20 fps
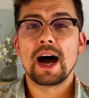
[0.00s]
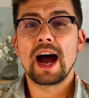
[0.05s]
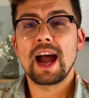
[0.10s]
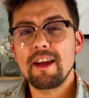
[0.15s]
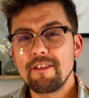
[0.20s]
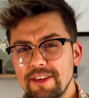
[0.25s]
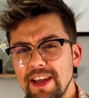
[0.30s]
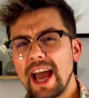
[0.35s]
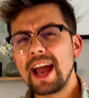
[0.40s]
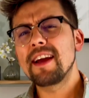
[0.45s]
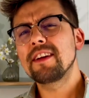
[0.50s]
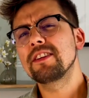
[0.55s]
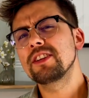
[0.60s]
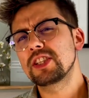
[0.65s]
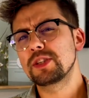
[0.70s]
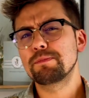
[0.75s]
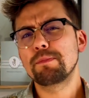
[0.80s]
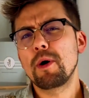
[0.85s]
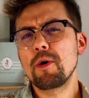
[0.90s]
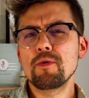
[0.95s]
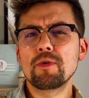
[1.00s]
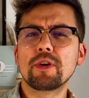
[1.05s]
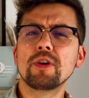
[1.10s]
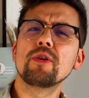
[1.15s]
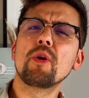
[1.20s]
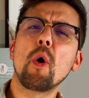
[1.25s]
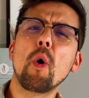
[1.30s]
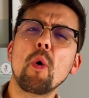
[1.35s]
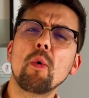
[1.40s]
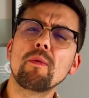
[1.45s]
I have kind of spoken
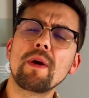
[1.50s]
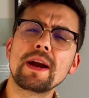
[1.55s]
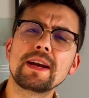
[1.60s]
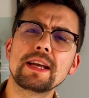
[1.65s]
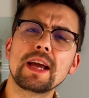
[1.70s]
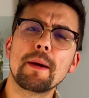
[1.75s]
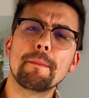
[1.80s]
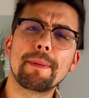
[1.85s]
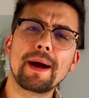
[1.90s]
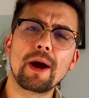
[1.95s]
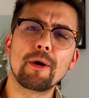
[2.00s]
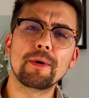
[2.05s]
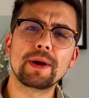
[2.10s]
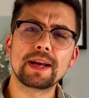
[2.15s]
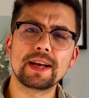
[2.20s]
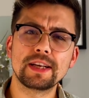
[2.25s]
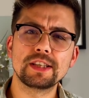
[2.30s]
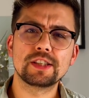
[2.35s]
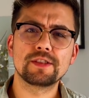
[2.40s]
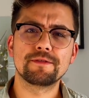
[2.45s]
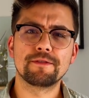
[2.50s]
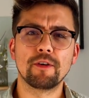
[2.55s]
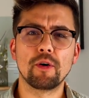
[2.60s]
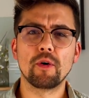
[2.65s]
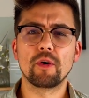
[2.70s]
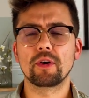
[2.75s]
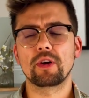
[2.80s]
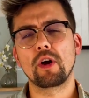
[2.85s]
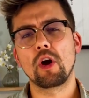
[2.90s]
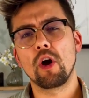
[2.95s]
already about his
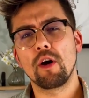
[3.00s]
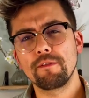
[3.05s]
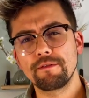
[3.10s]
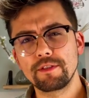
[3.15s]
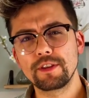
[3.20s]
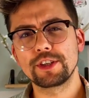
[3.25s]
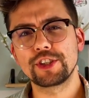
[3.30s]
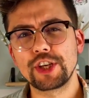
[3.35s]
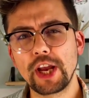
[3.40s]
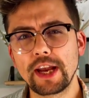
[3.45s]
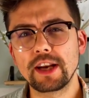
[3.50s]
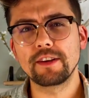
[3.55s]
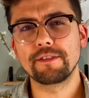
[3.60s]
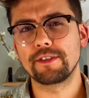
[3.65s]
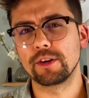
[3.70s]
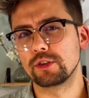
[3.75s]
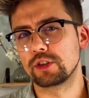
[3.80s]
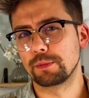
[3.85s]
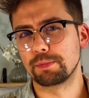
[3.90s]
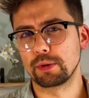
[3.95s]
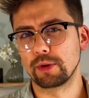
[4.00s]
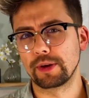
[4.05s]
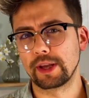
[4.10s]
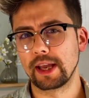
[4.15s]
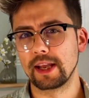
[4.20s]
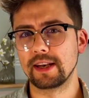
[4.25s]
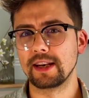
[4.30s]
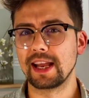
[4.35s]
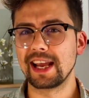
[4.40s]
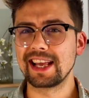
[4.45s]
fork of the Shader Filter
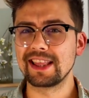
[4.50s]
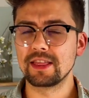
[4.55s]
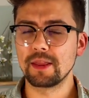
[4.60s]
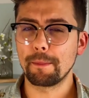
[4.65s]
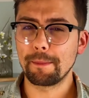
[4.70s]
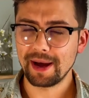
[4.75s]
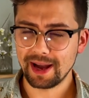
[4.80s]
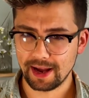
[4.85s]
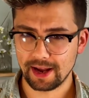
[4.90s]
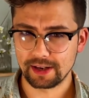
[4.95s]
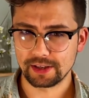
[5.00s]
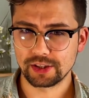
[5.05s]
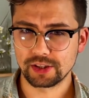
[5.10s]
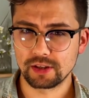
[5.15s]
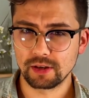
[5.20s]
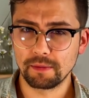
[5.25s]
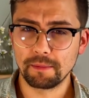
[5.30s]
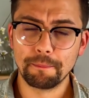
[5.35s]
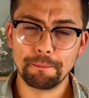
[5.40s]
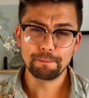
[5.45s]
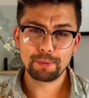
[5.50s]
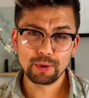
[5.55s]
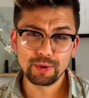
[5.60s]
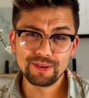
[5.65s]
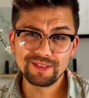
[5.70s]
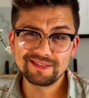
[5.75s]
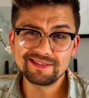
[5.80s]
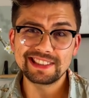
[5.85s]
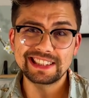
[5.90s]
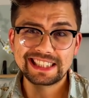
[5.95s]
plugin in the past,
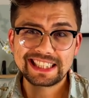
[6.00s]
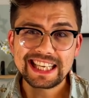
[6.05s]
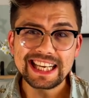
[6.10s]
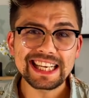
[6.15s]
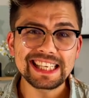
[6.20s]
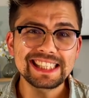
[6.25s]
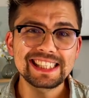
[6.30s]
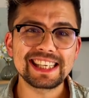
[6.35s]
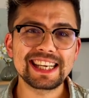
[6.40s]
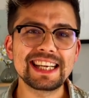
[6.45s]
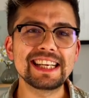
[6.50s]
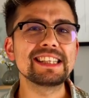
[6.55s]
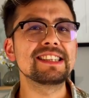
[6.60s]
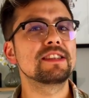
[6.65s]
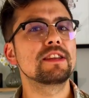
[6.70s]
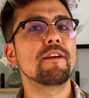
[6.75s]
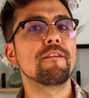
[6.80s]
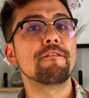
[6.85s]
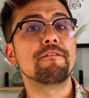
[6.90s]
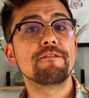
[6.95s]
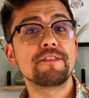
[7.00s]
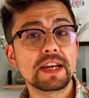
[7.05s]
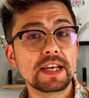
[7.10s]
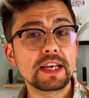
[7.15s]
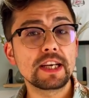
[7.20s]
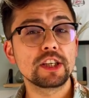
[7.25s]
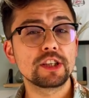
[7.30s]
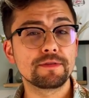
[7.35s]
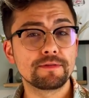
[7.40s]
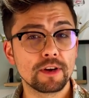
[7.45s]
but this is the
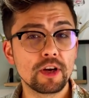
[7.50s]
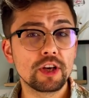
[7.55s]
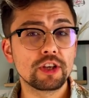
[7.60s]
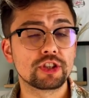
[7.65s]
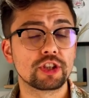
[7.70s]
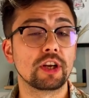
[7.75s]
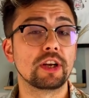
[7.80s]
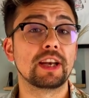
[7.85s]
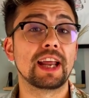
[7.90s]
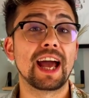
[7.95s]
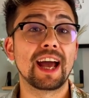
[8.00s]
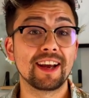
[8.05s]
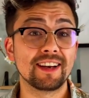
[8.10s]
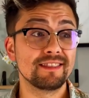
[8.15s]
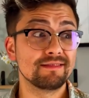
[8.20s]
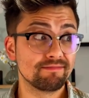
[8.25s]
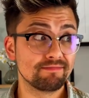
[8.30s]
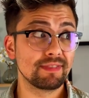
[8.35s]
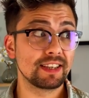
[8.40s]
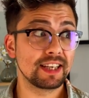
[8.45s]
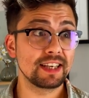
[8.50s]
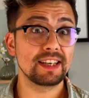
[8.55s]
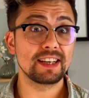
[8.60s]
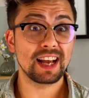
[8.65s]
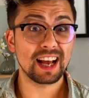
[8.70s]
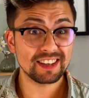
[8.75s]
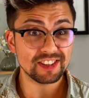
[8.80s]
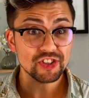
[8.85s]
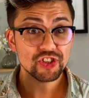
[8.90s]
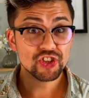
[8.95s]
finished version and it
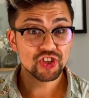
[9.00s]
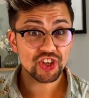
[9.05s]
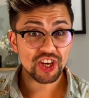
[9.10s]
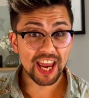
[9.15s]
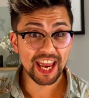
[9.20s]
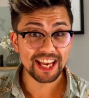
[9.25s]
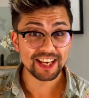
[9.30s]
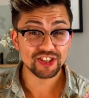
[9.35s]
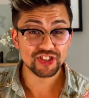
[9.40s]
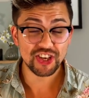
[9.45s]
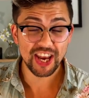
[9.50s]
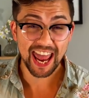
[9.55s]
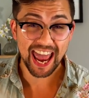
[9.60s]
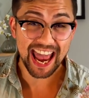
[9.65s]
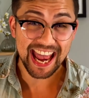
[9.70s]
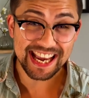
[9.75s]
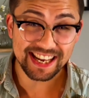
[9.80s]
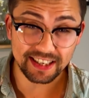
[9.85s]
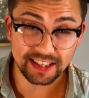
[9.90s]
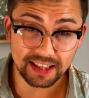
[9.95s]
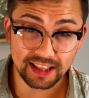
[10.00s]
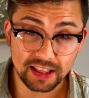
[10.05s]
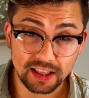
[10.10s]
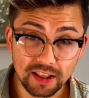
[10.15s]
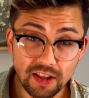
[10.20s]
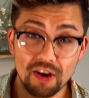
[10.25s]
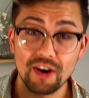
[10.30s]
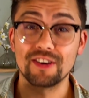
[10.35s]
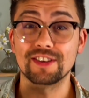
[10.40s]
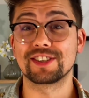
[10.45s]
has changed a
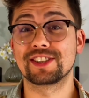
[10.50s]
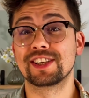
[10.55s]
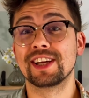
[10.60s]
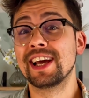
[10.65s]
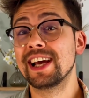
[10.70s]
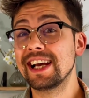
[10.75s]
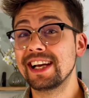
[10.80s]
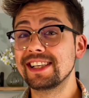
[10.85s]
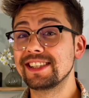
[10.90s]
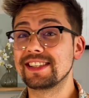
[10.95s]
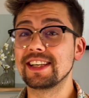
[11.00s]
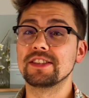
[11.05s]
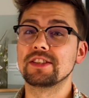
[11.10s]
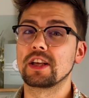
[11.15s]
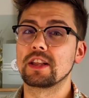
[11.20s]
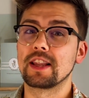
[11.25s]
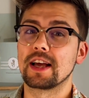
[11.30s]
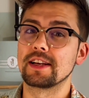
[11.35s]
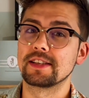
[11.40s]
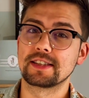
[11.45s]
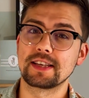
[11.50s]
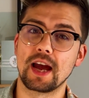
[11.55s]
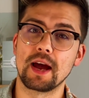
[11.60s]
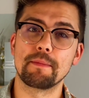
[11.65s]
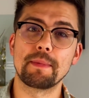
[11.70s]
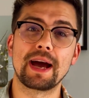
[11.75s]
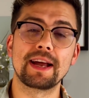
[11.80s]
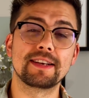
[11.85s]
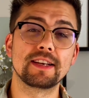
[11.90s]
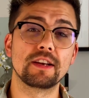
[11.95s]
lot since the last time
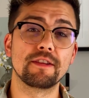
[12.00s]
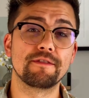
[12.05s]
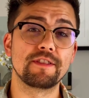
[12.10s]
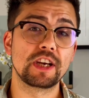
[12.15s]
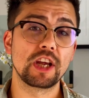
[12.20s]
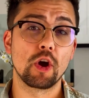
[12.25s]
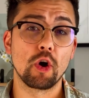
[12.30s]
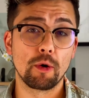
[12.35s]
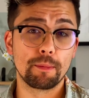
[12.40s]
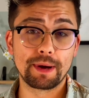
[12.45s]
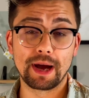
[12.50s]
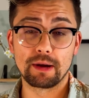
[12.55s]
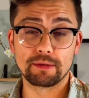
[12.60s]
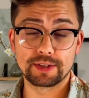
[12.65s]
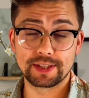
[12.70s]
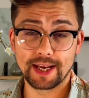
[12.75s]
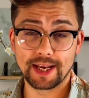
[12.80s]
I did a video about